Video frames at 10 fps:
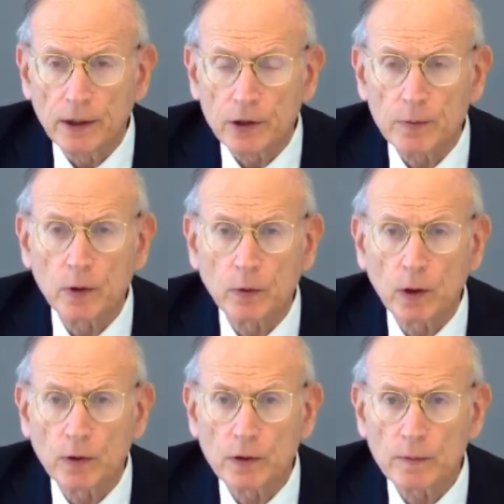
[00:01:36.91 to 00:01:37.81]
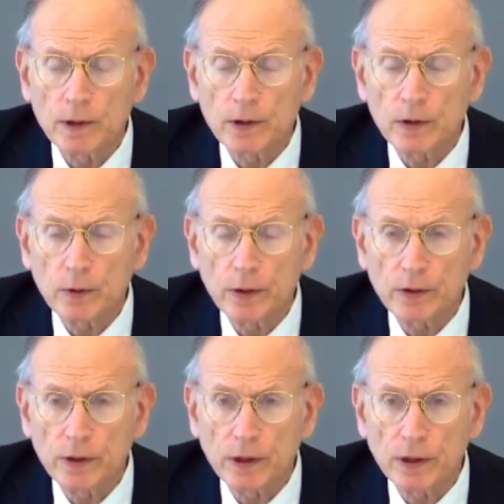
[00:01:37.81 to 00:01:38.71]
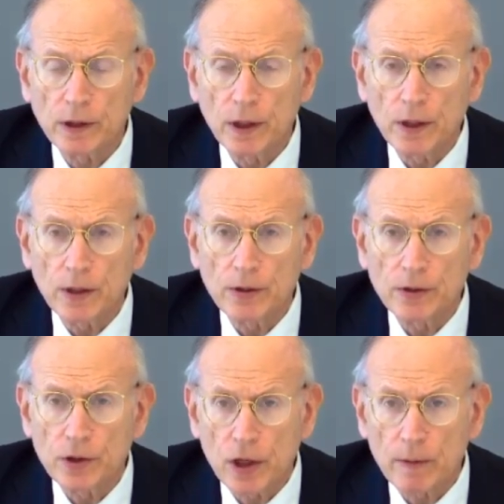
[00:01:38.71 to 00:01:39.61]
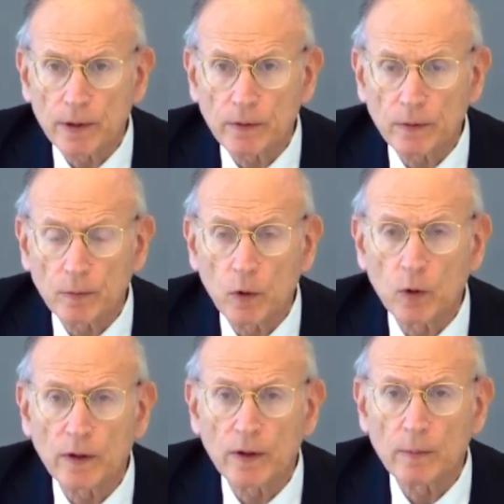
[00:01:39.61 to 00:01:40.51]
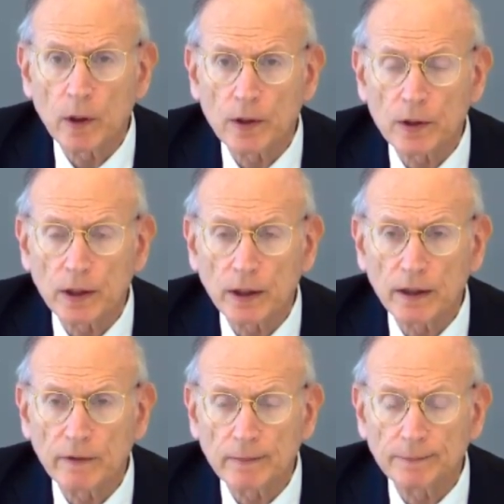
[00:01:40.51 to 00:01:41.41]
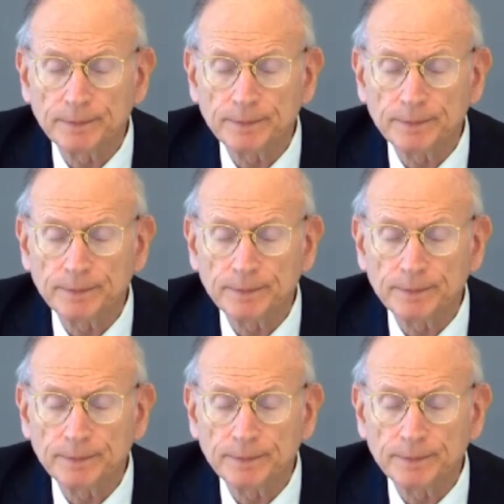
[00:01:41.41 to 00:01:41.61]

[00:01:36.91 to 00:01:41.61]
Shmuel Rosenman, who is the chairman of the board of the March of the Living,